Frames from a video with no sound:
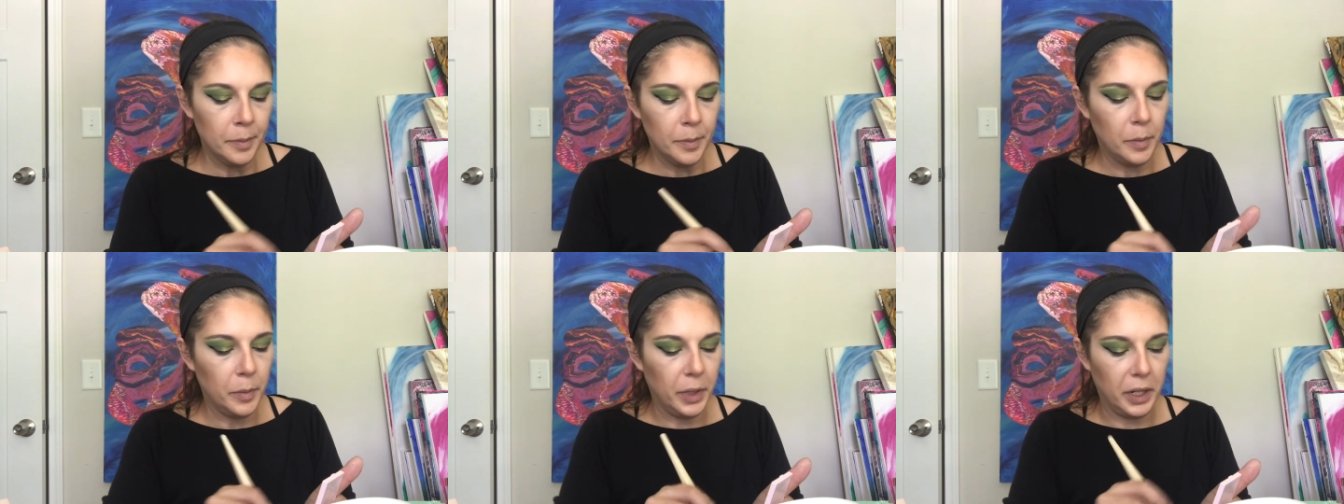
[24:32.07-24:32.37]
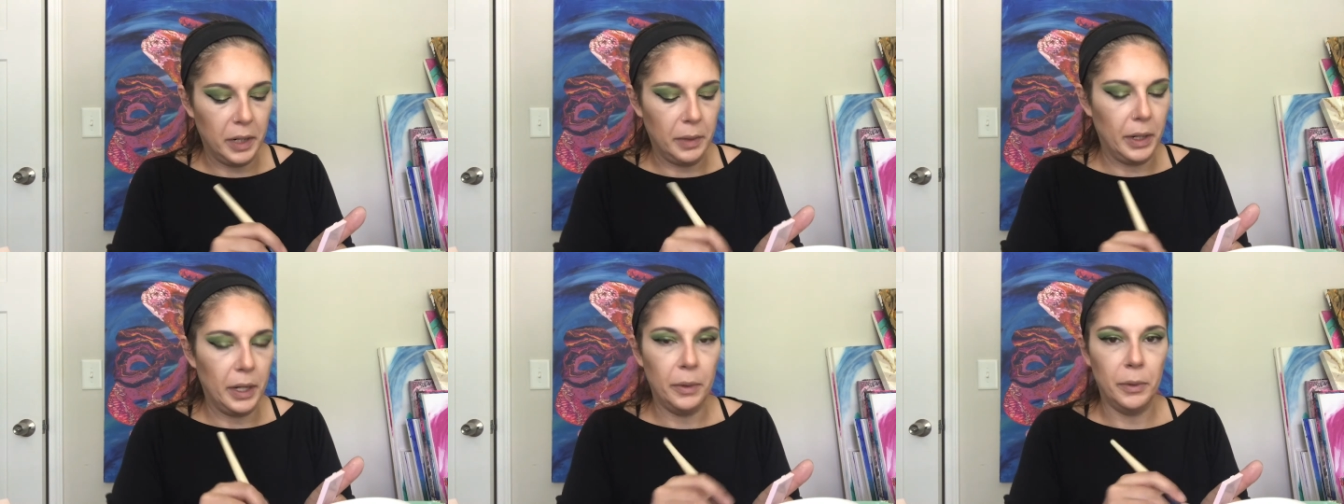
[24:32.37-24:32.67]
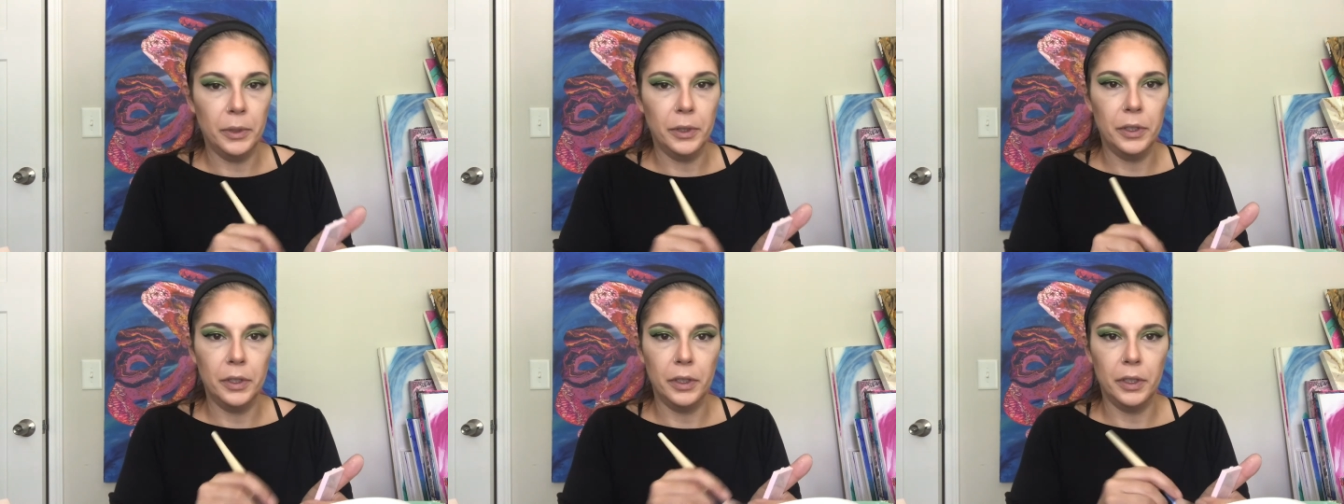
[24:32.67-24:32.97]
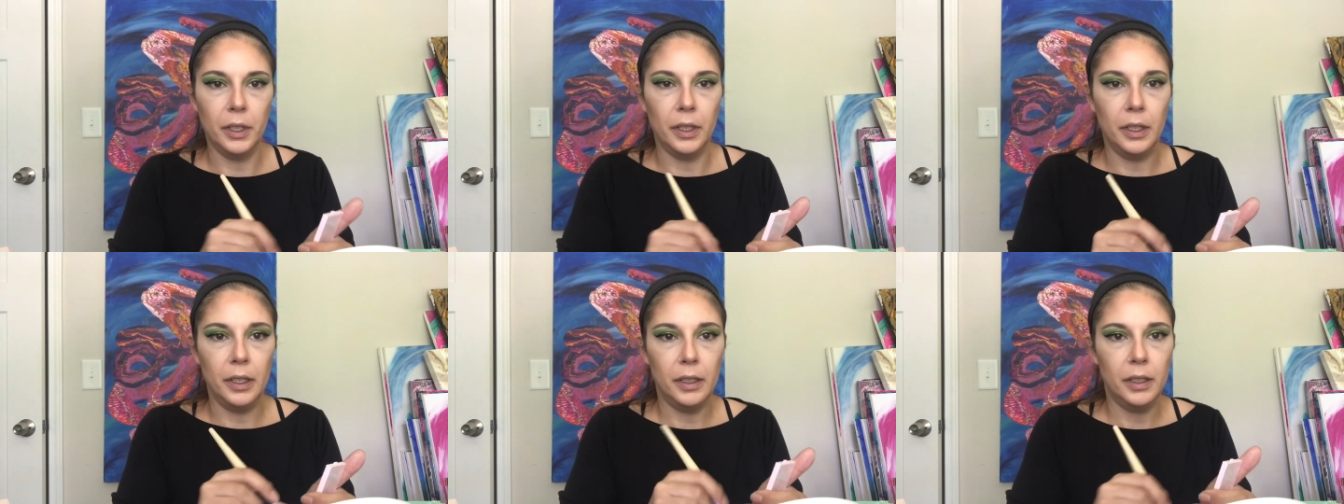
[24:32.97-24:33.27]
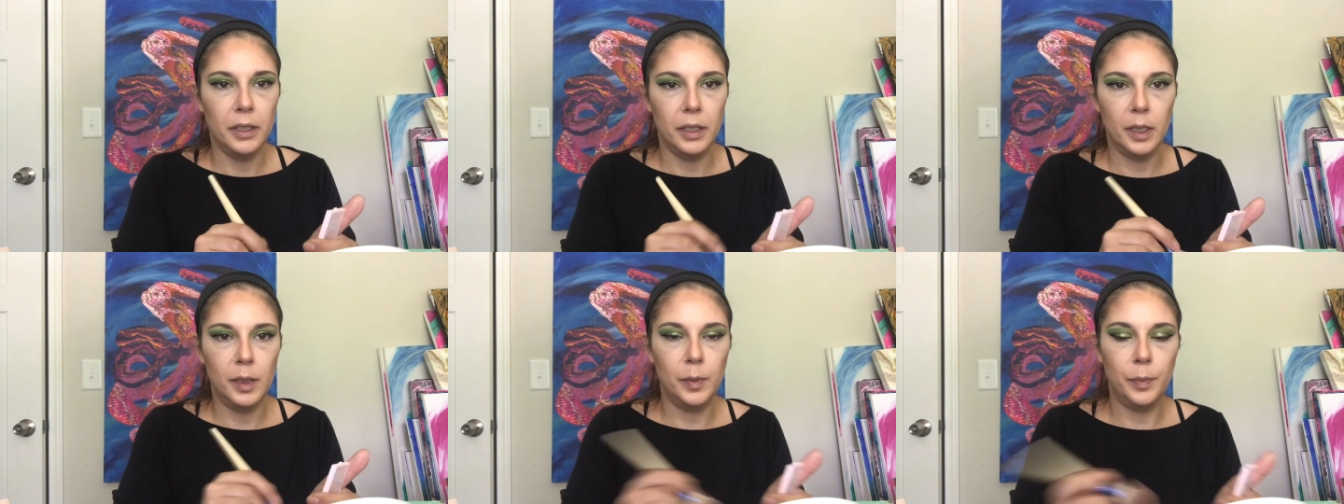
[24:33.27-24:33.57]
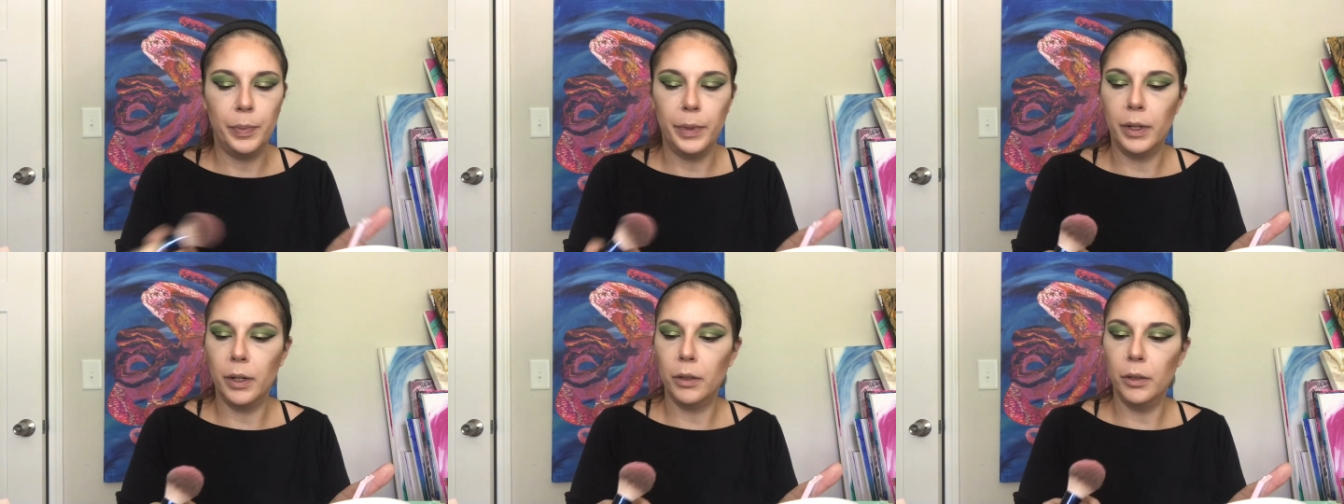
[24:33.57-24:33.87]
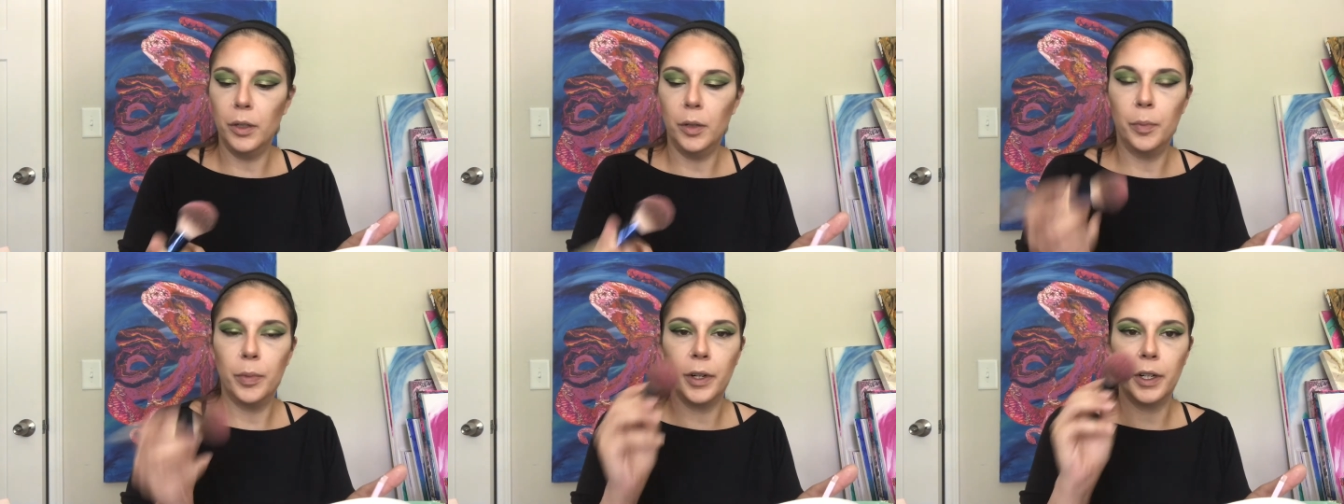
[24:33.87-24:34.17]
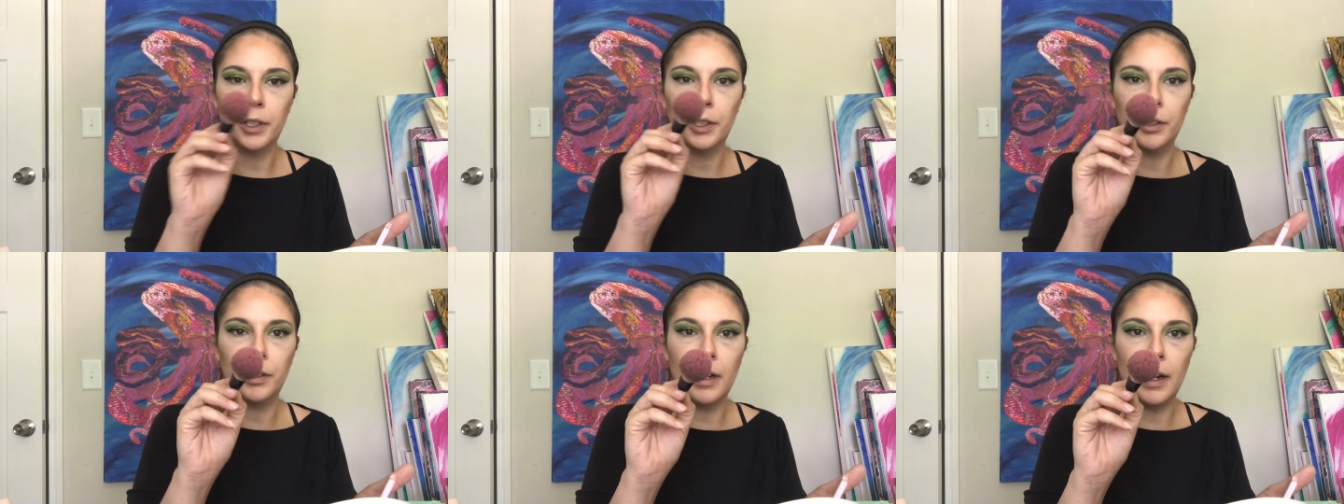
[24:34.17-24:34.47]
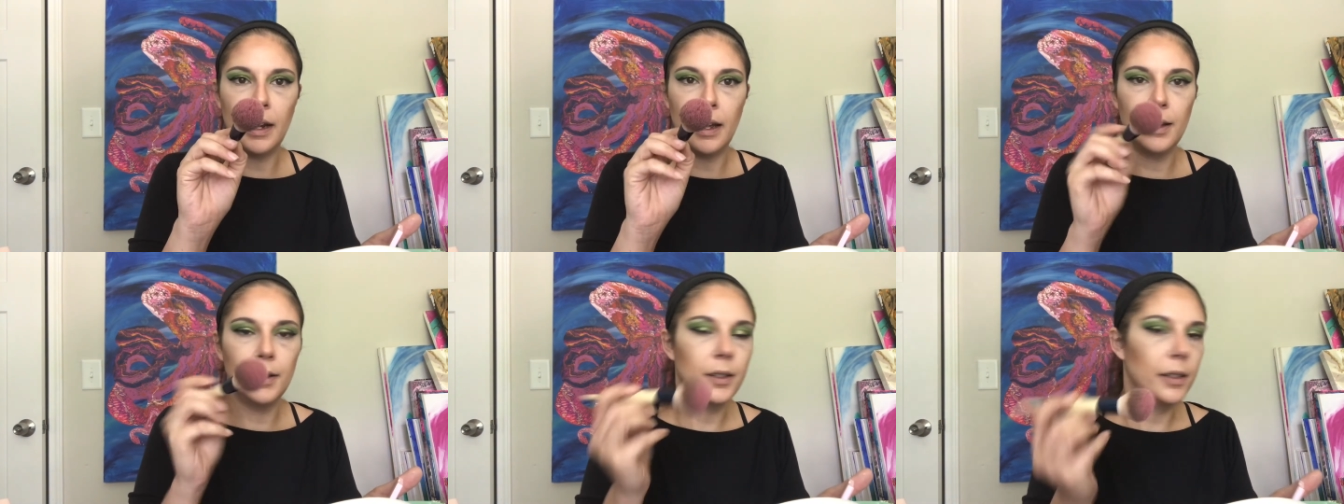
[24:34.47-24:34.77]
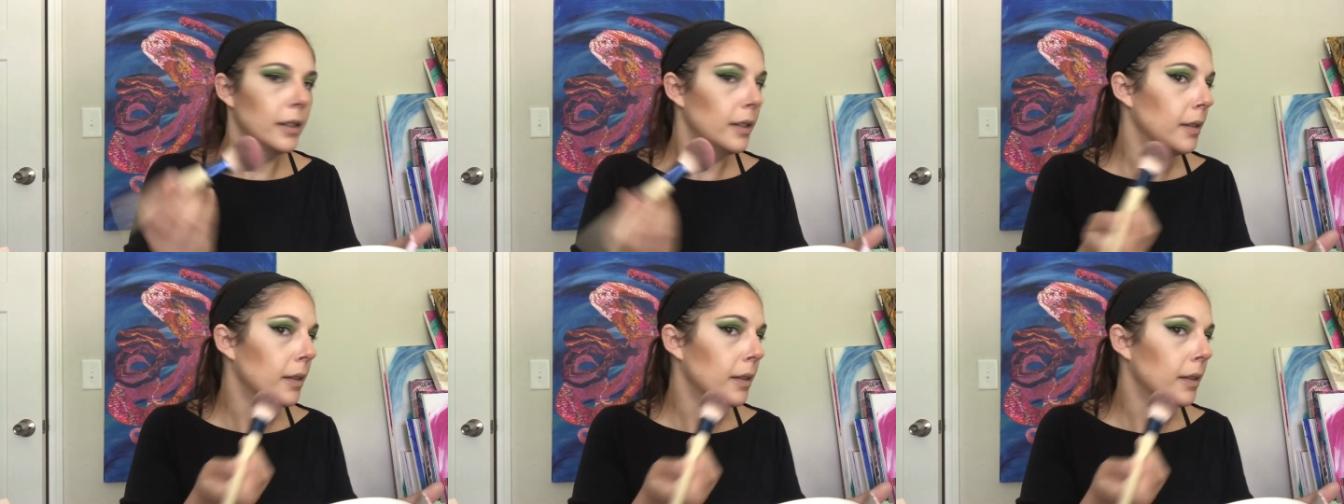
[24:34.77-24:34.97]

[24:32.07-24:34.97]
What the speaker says: But anyway, we're just going to spin our little brush around.